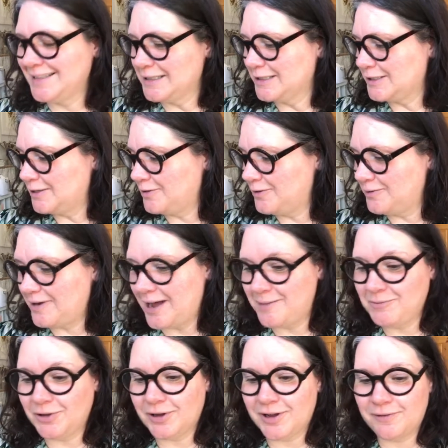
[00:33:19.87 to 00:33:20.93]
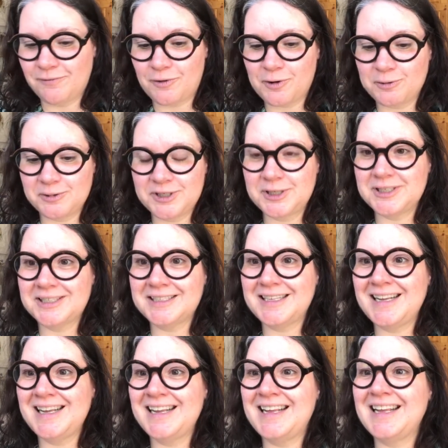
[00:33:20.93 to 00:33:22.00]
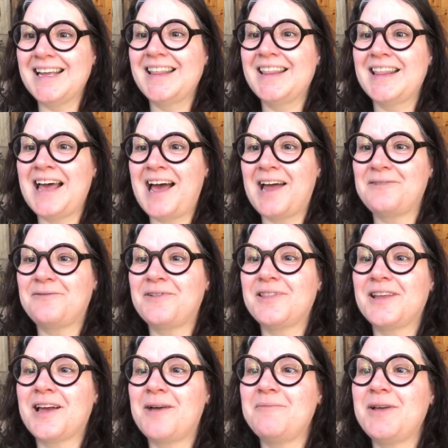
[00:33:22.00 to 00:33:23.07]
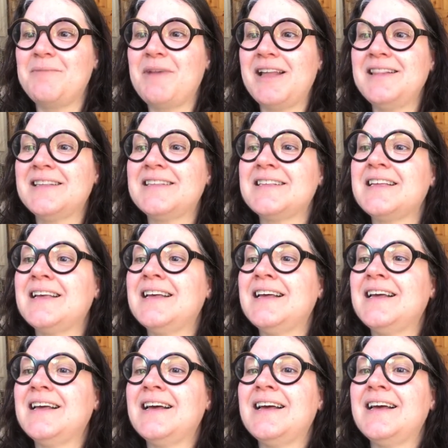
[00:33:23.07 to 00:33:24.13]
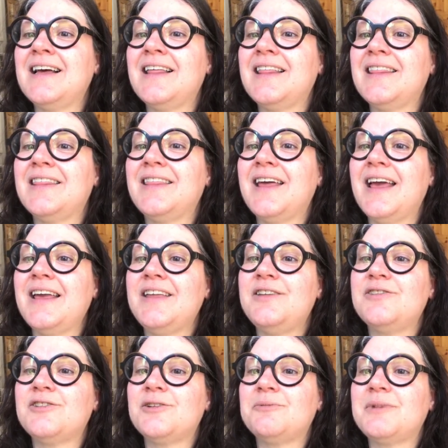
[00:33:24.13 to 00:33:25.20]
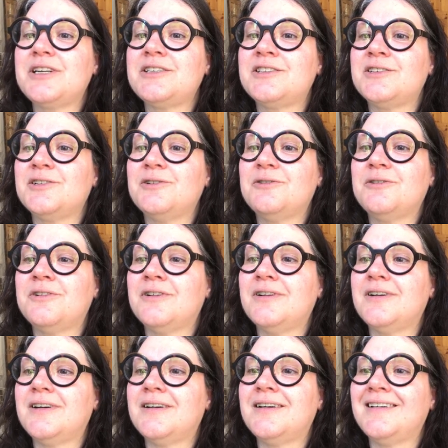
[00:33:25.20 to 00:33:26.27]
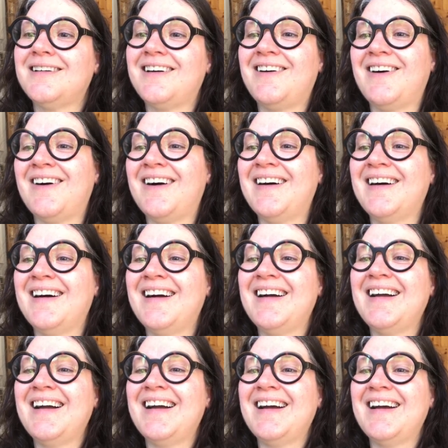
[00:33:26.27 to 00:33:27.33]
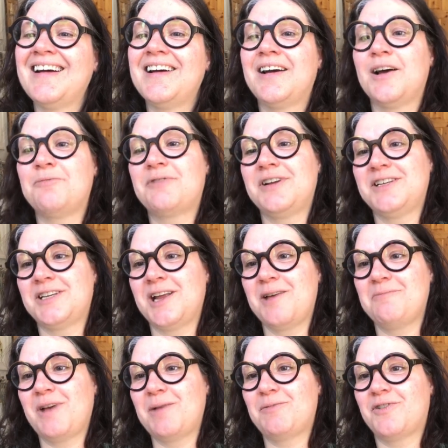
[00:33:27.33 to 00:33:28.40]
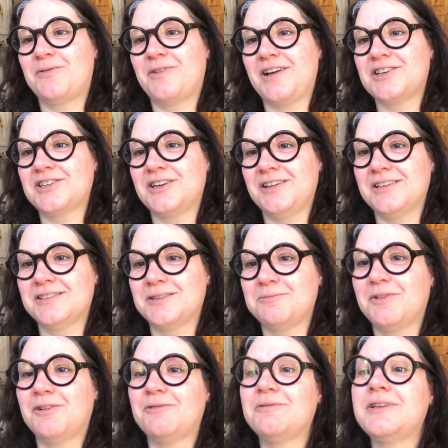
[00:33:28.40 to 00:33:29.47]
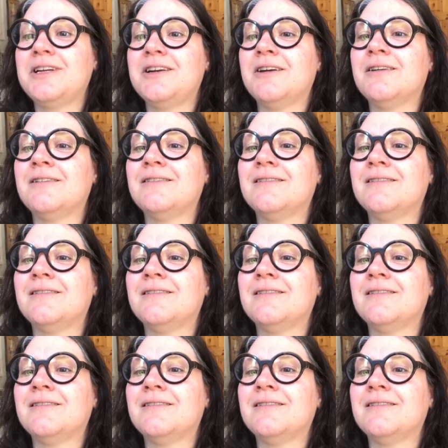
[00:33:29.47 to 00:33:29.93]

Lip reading: So I'm looking forward to seeing that for the coming months. Thank you so much, Sue. Aw, appreciate my professionalism. Oh dear.